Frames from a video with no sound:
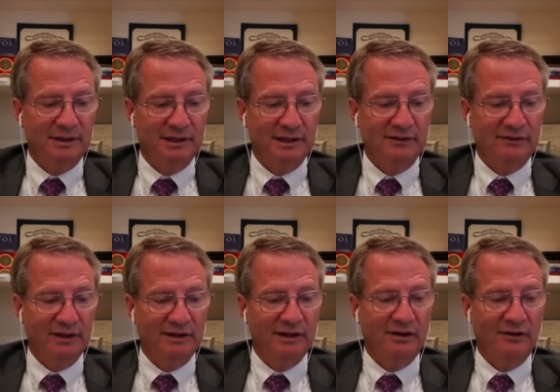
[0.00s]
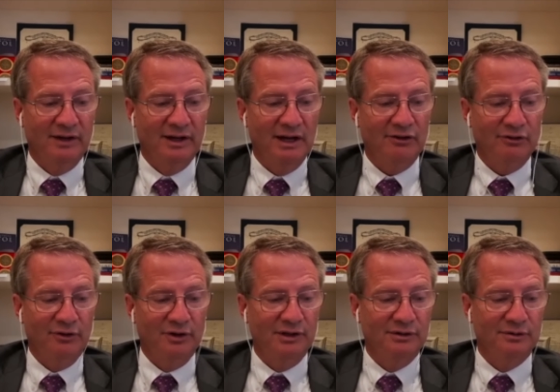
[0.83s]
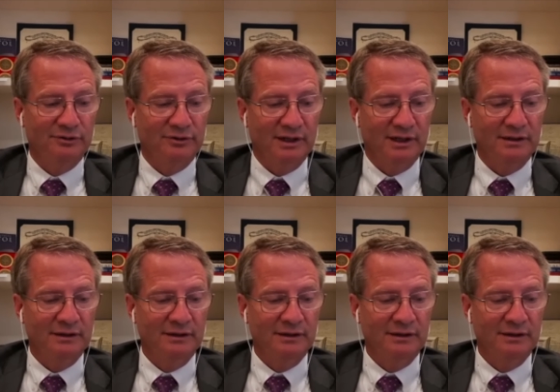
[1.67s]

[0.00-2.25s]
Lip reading: And he said that on the national news. And